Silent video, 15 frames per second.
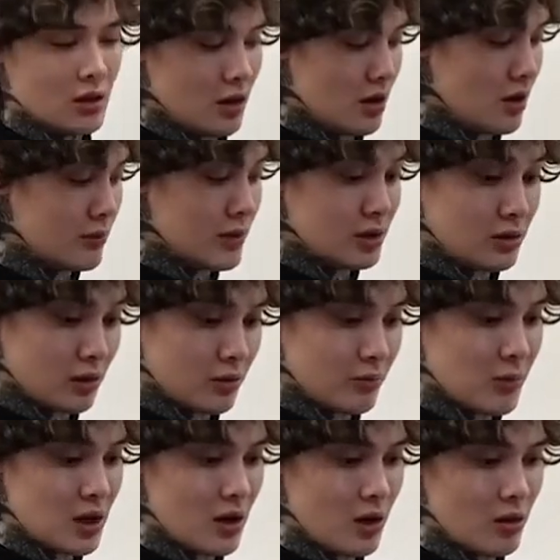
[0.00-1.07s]
It took
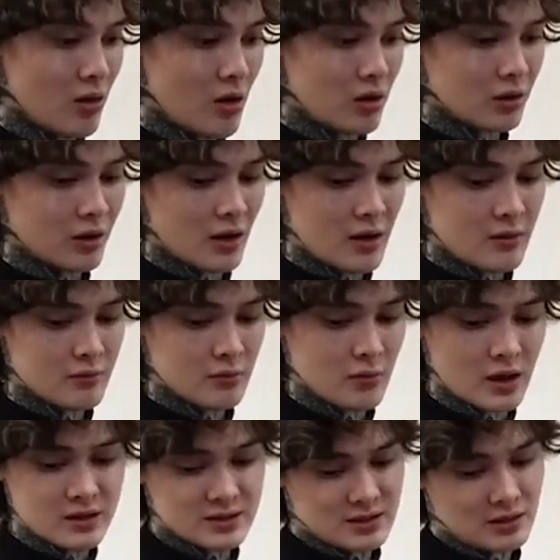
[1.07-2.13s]
me a long time.
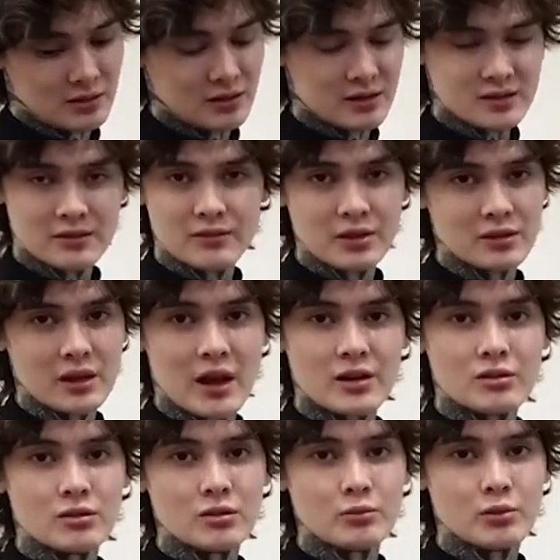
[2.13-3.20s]
It still doesn't feel
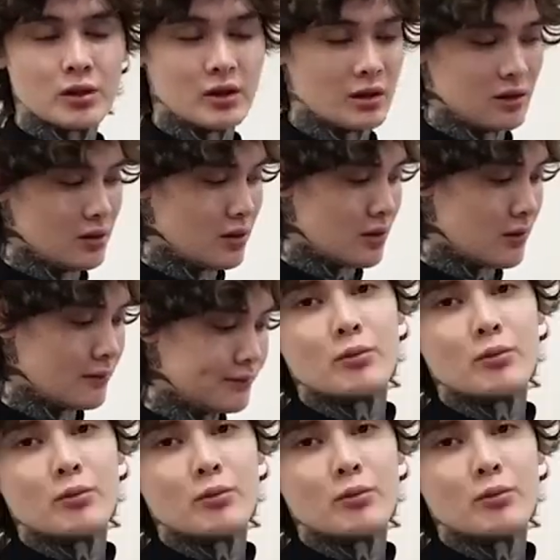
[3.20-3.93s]
natural, but, you know,